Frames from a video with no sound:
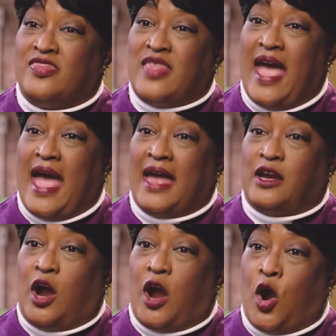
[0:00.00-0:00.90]
that
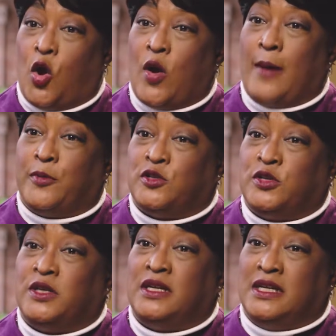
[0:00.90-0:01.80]
her
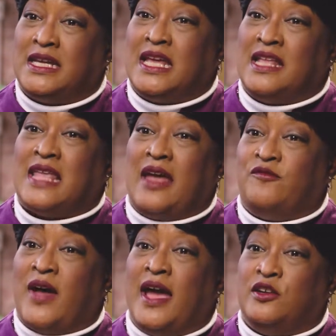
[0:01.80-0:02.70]
opportunity to get that
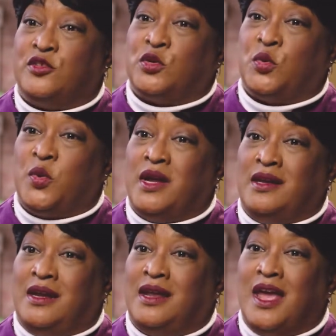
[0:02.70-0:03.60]
vital
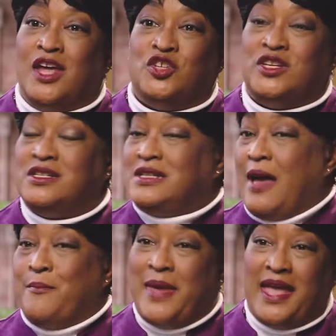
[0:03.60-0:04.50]
screening, she's
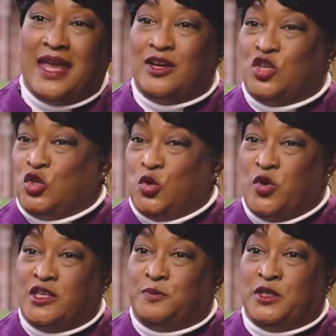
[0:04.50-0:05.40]
not making a
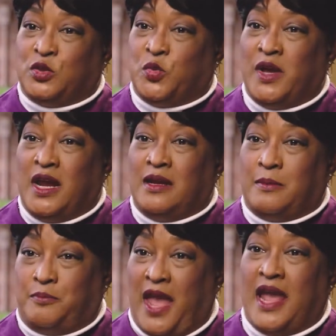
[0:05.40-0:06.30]
choice between
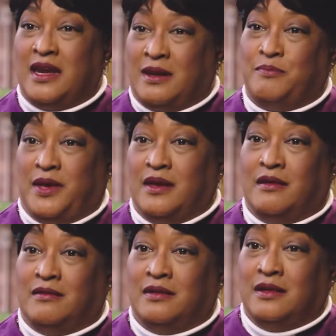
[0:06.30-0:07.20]
paying a bill